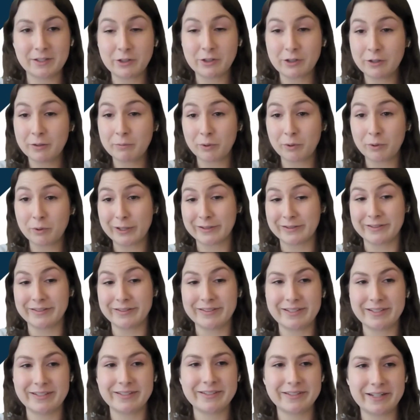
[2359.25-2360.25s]
Such an
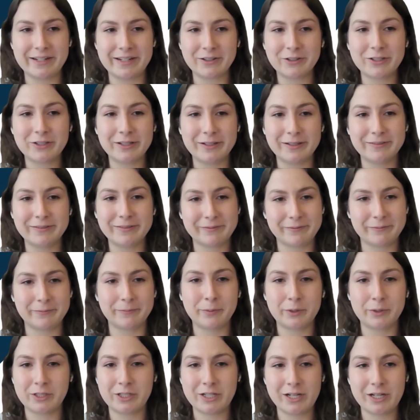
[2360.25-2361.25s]
important distinction. I
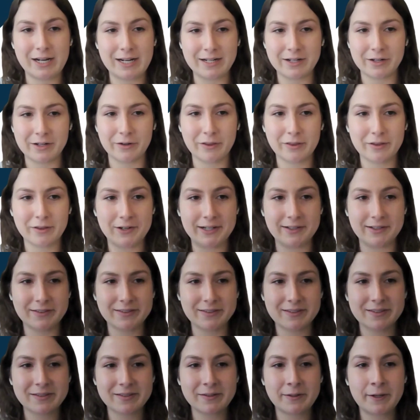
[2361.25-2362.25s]
appreciate your thoughts.